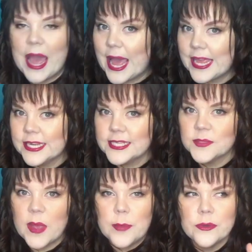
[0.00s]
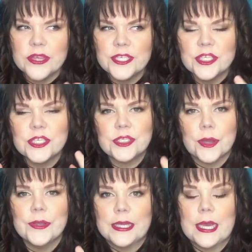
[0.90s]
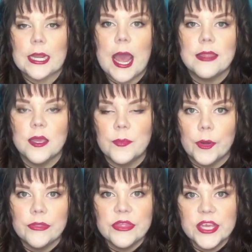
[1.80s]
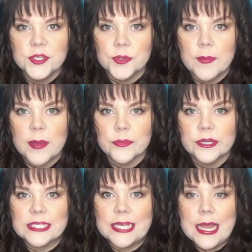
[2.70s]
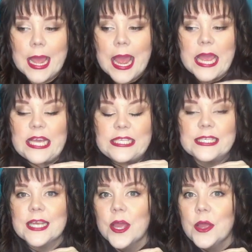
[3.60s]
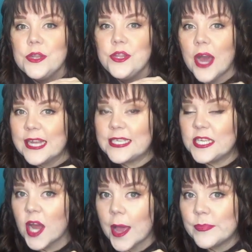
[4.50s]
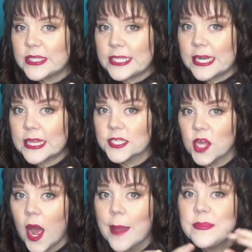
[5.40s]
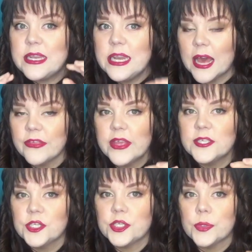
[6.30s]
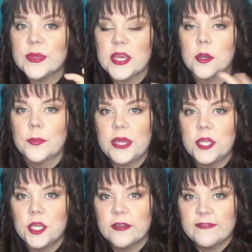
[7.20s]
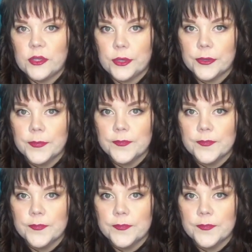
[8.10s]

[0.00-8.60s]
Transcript: haters, people that just don't get it. And the important thing to remember is it's 99% of the time nothing to do with their opinion of you